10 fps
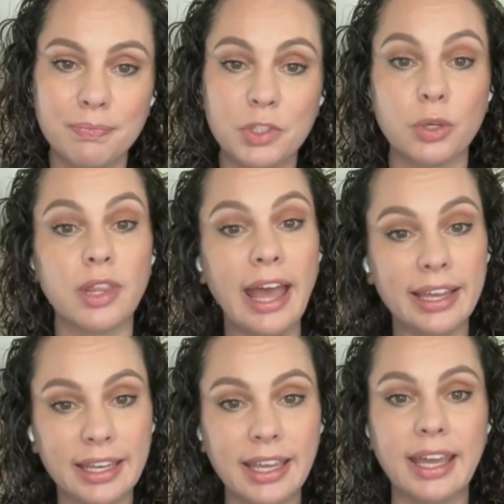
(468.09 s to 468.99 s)
So
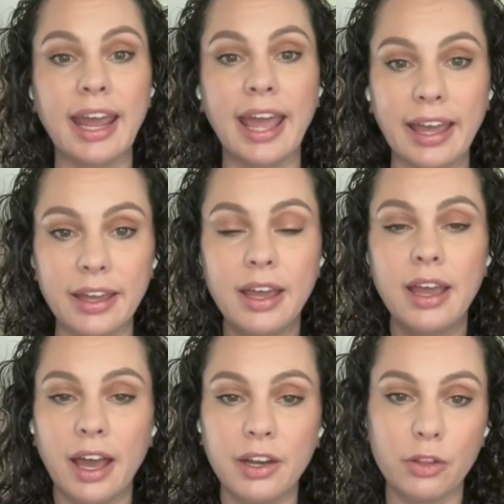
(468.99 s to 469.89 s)
that can get at
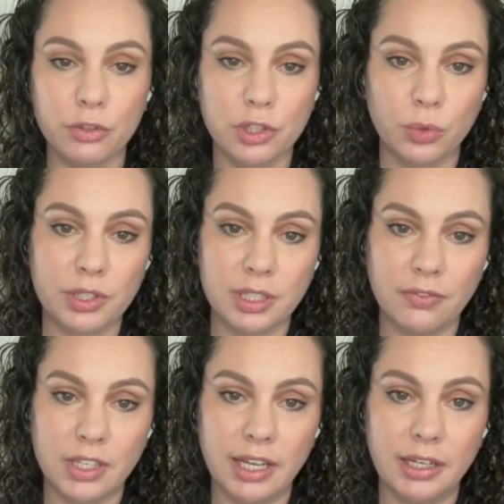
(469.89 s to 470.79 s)
another source
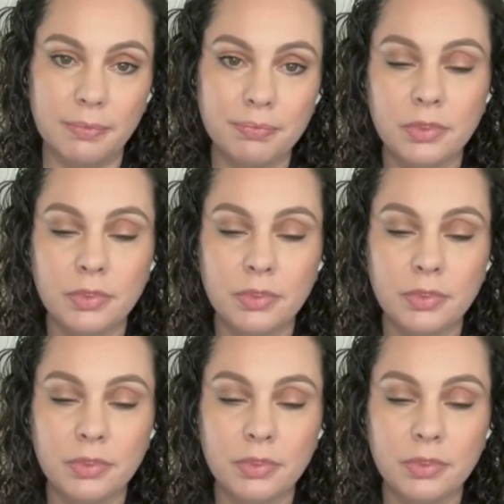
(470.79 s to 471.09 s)
of data.